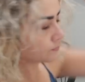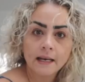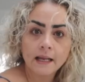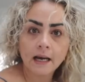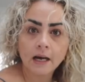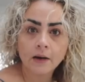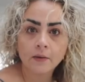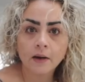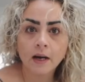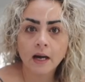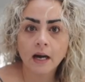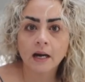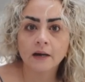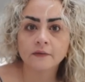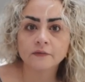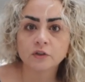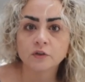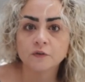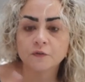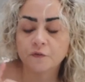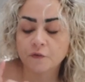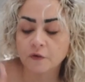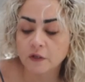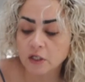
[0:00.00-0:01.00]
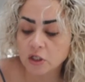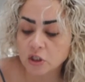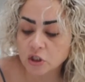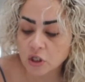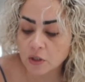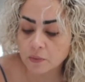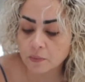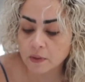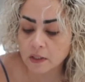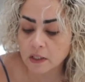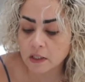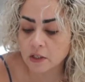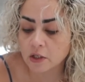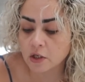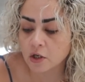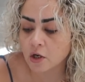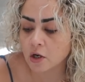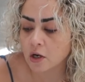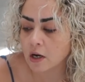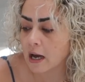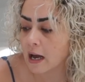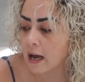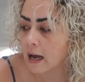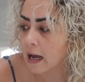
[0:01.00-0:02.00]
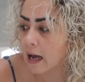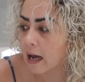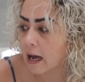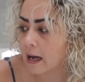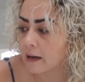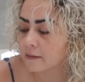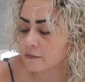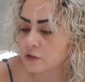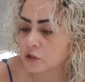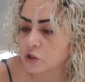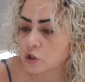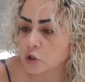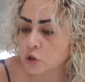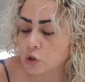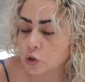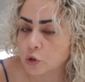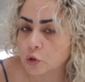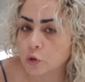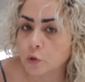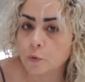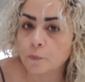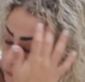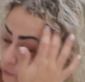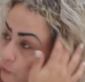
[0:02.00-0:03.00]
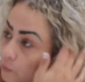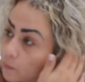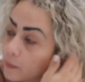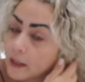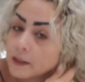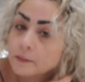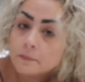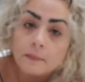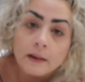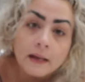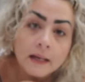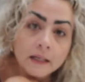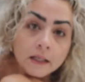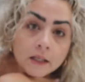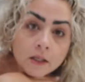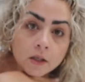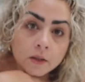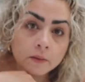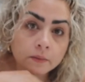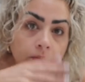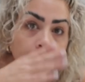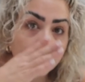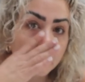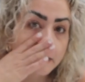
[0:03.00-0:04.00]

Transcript: Now I have to finish a video, I have to do my makeup.